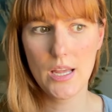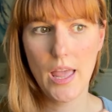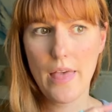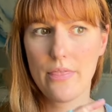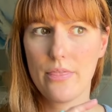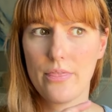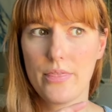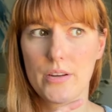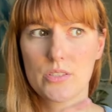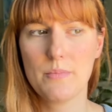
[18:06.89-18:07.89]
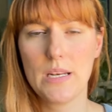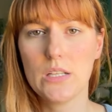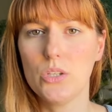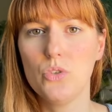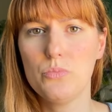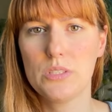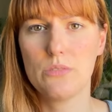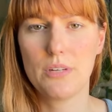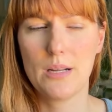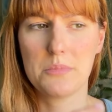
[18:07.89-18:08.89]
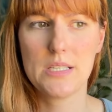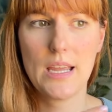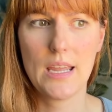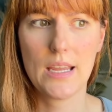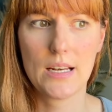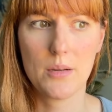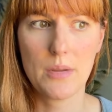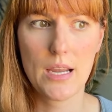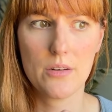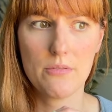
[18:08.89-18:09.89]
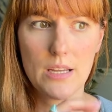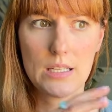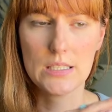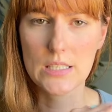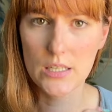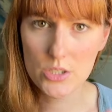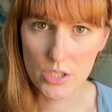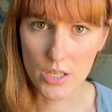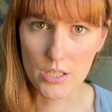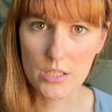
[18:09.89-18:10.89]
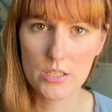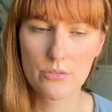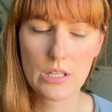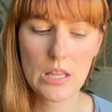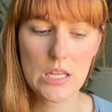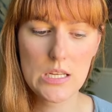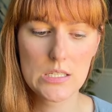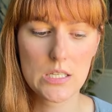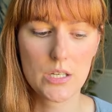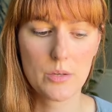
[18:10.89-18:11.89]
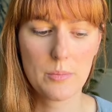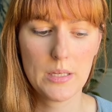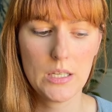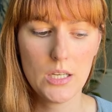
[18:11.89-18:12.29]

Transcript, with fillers: and there's many loops in what i'm saying and i'm kind of vaguely touching on different things here but